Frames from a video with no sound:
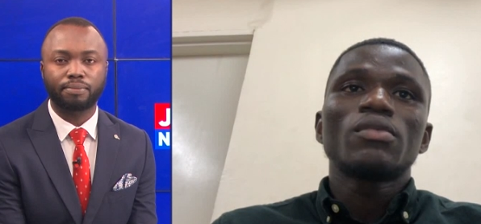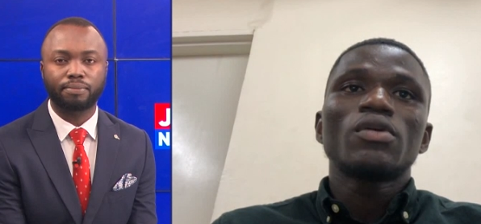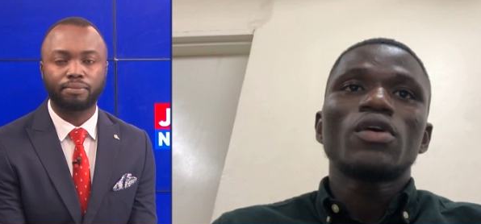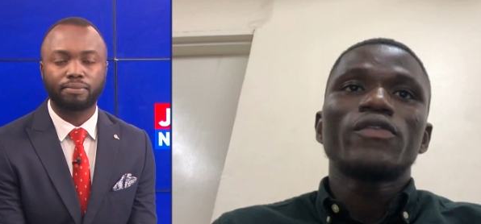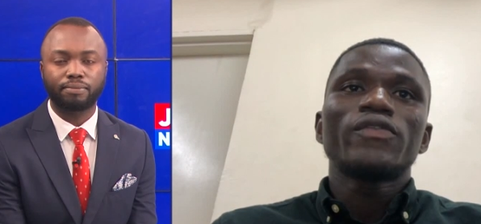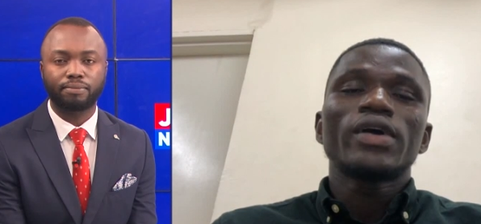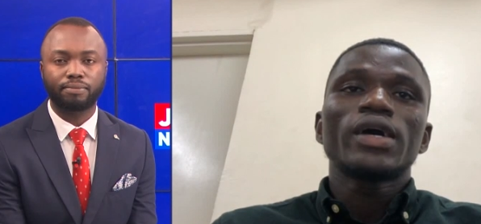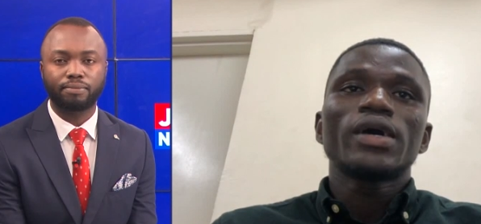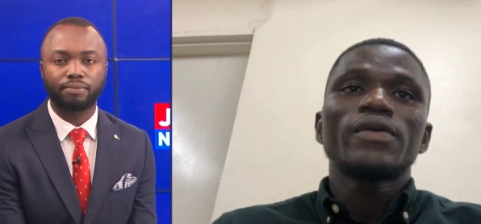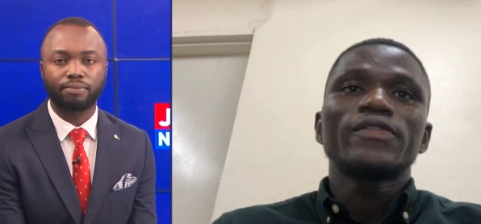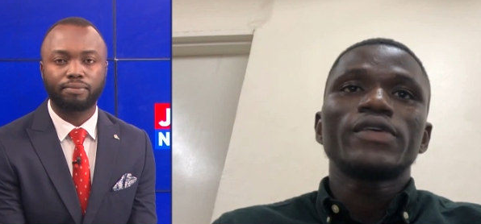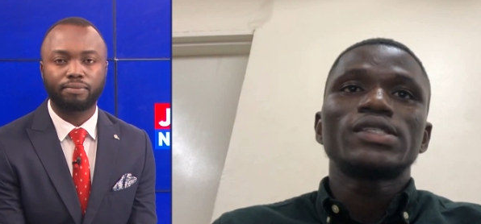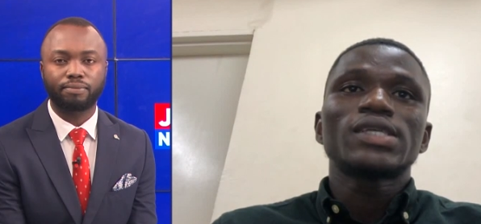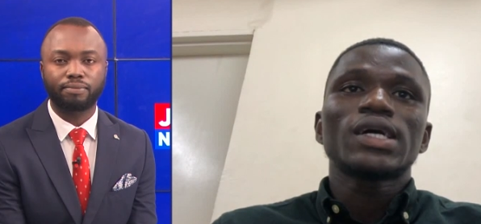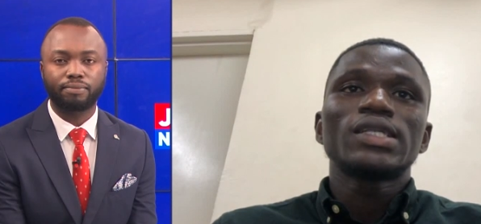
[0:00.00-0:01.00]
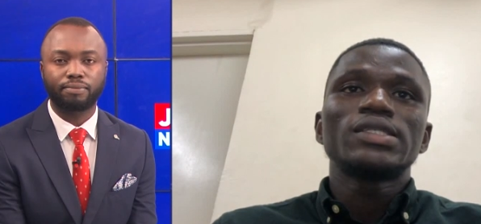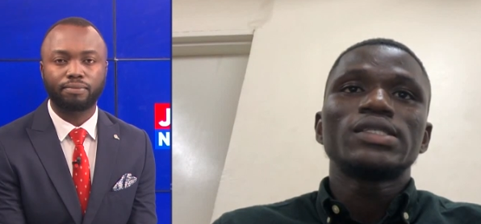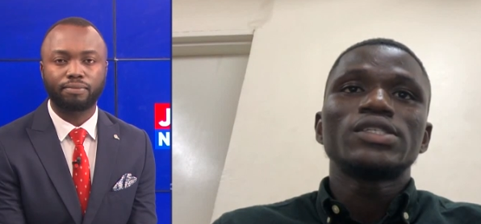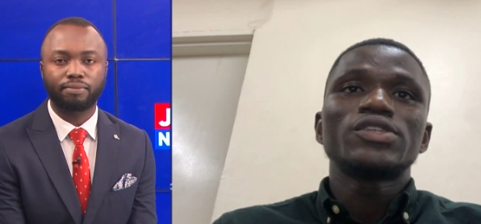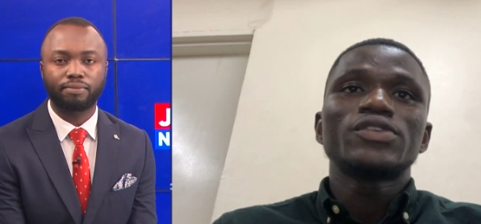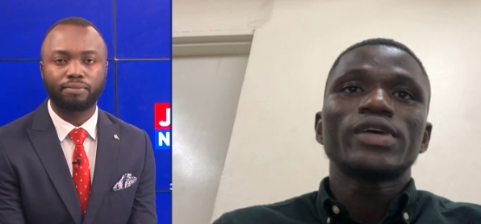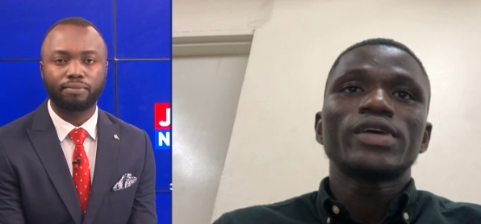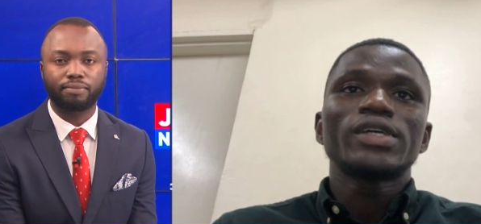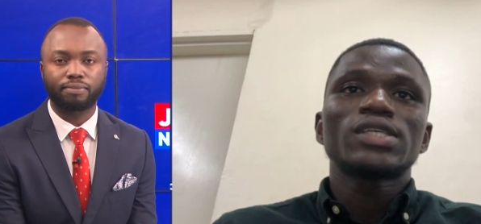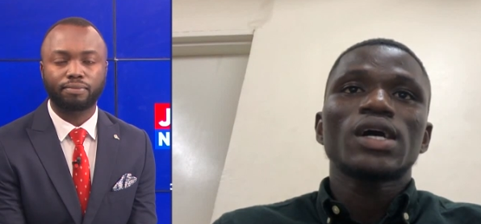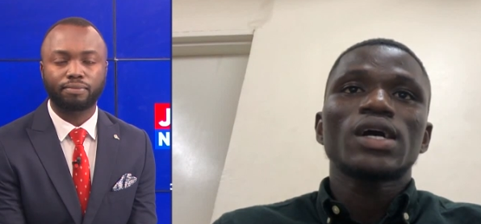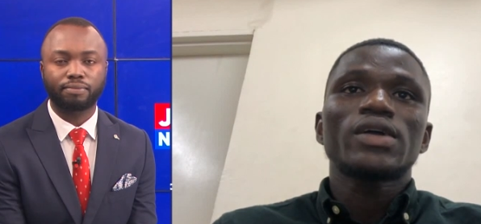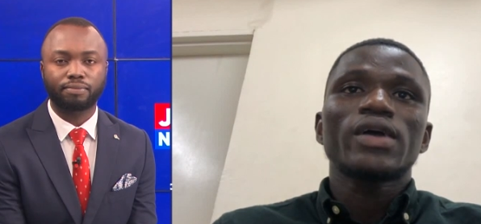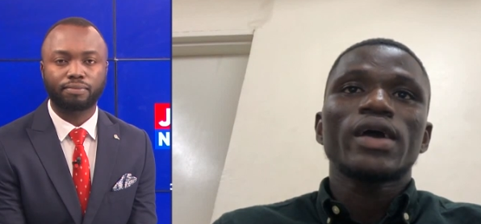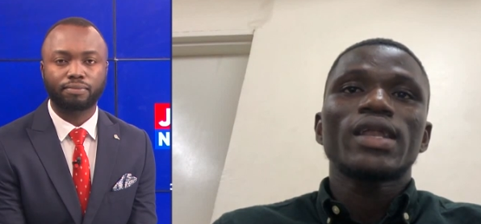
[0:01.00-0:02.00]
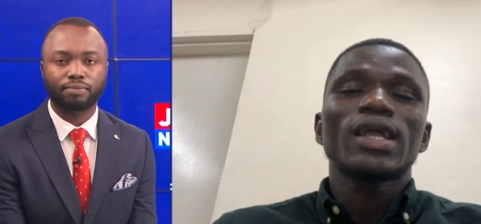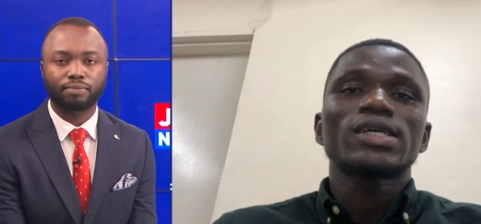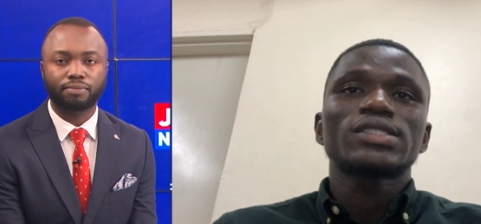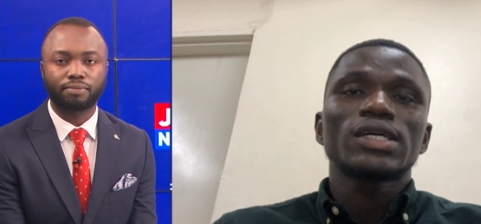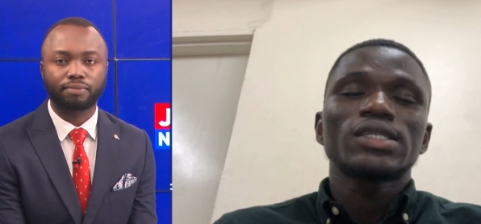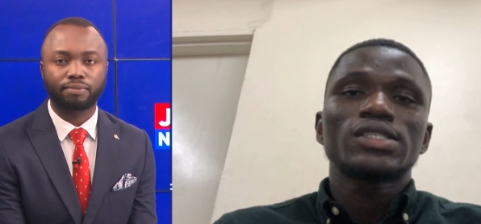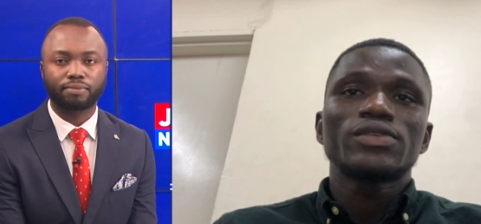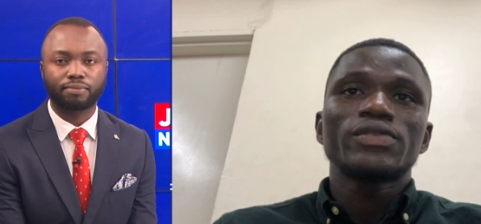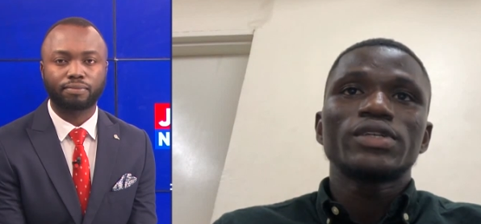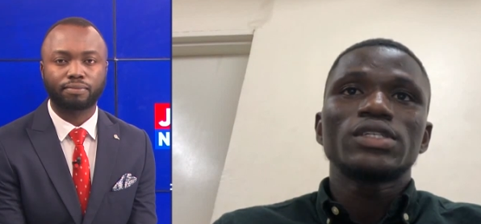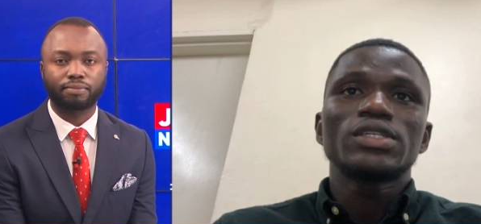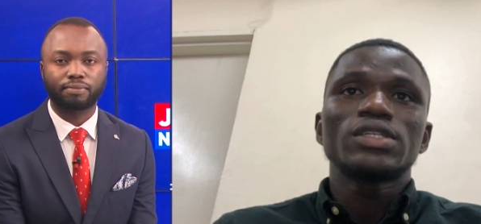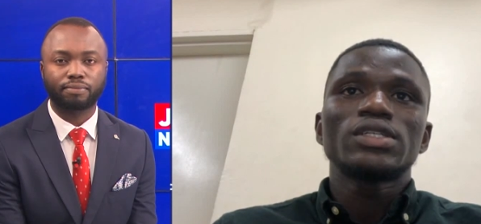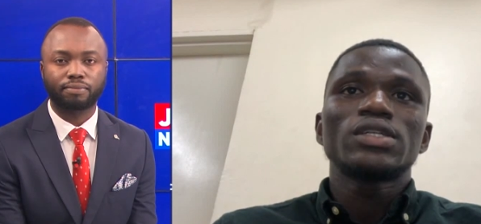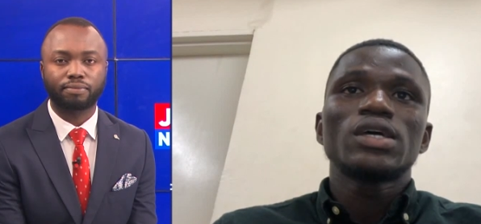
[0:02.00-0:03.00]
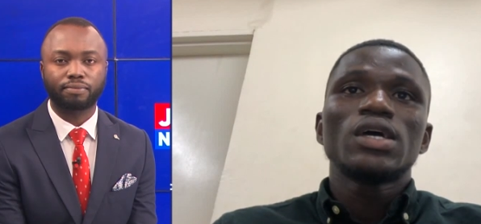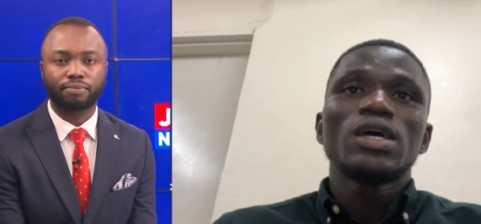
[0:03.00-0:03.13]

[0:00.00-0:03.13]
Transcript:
Speaker 1: of fatalities, Greater Accra and Ashanti region,